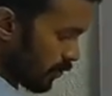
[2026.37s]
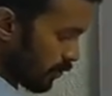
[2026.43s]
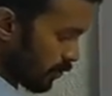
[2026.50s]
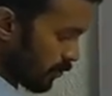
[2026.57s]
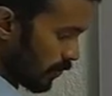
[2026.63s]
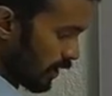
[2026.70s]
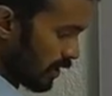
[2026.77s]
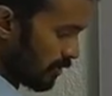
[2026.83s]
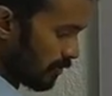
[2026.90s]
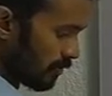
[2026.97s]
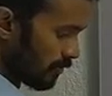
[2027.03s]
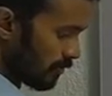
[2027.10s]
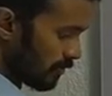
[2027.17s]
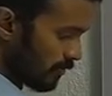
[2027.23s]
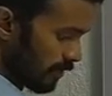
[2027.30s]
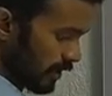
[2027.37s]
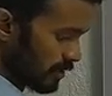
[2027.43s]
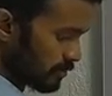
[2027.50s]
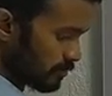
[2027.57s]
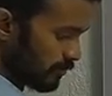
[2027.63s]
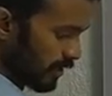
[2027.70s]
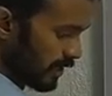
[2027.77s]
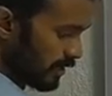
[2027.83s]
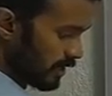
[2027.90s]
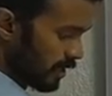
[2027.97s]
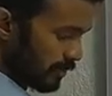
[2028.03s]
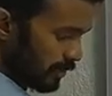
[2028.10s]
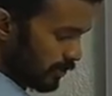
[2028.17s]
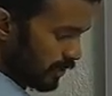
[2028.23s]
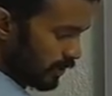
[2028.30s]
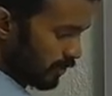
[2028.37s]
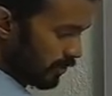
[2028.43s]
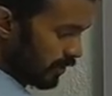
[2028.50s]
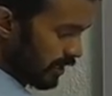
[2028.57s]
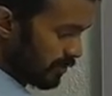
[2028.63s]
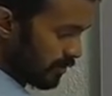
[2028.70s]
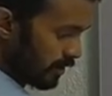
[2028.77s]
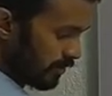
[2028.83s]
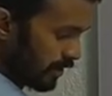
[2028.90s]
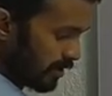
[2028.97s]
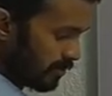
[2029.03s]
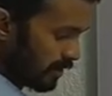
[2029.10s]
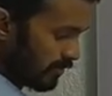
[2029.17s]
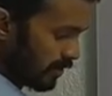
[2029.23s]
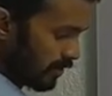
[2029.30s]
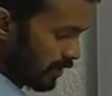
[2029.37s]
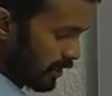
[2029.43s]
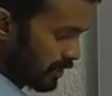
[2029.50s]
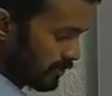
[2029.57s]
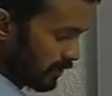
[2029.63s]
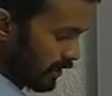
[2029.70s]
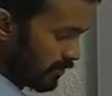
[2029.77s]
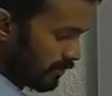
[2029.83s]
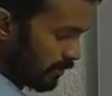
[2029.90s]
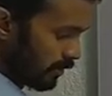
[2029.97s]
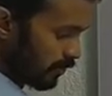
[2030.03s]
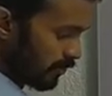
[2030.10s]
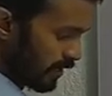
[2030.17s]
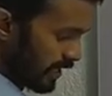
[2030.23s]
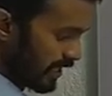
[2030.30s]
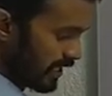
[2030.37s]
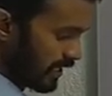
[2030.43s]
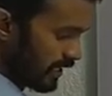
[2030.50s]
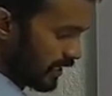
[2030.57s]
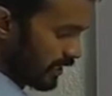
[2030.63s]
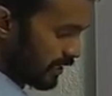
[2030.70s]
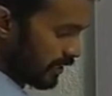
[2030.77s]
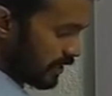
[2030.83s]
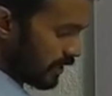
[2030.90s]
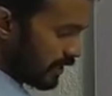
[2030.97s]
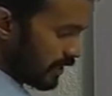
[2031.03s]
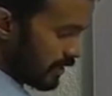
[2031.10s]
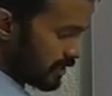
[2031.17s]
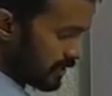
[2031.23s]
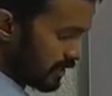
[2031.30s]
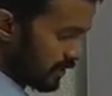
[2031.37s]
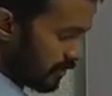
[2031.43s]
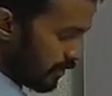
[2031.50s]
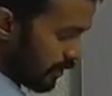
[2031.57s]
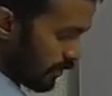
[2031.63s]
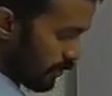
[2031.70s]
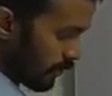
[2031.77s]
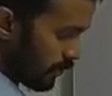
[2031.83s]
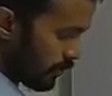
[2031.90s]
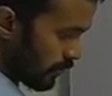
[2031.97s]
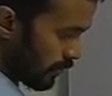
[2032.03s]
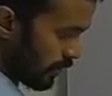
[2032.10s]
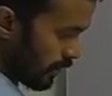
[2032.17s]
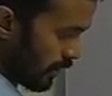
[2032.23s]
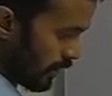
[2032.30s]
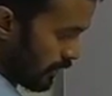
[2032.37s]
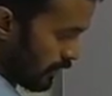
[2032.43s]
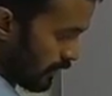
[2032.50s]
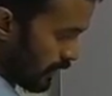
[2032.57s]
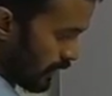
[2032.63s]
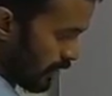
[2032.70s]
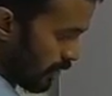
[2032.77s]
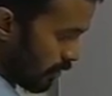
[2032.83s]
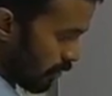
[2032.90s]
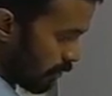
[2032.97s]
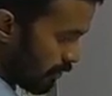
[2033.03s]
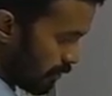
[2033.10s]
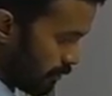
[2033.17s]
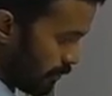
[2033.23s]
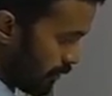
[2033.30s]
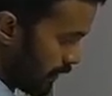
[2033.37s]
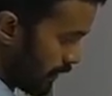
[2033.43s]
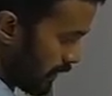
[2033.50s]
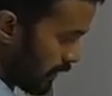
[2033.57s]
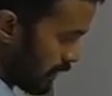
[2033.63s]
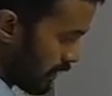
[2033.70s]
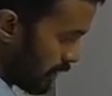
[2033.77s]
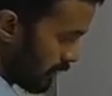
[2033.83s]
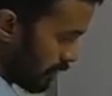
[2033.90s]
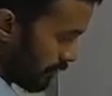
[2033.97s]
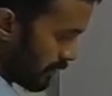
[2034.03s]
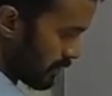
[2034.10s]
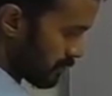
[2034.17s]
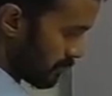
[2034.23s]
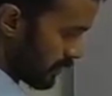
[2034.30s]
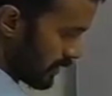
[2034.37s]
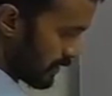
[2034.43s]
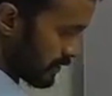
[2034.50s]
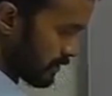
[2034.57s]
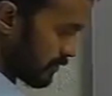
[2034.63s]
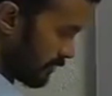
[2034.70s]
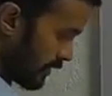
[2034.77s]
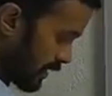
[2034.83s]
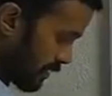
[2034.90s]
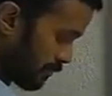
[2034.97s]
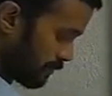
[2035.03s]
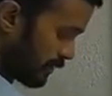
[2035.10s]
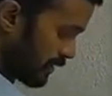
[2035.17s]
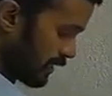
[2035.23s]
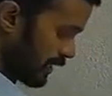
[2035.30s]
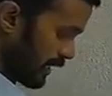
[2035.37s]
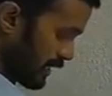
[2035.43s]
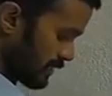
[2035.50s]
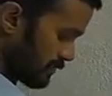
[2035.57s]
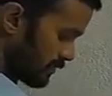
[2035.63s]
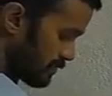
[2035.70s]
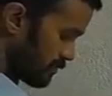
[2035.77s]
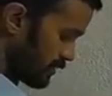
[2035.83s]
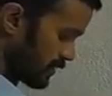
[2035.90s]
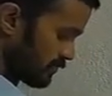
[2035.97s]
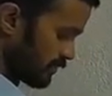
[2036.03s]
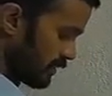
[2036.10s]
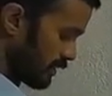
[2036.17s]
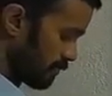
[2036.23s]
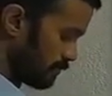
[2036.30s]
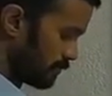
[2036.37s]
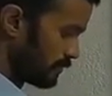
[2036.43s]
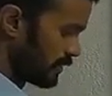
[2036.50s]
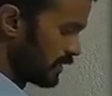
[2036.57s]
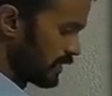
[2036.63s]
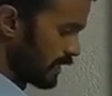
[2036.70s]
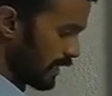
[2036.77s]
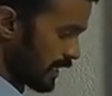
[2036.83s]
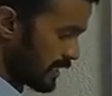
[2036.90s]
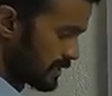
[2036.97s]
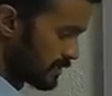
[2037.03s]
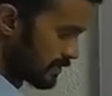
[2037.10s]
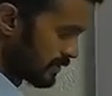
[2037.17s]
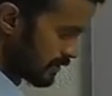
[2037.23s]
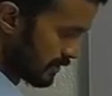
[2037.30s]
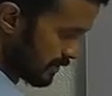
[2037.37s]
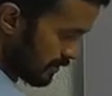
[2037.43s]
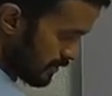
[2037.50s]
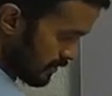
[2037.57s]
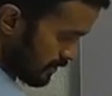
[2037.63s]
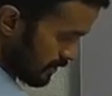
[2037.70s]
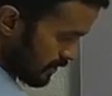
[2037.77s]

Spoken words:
So W into y bar we got as 5a over 19 is equal to TA over P, which means we get P as.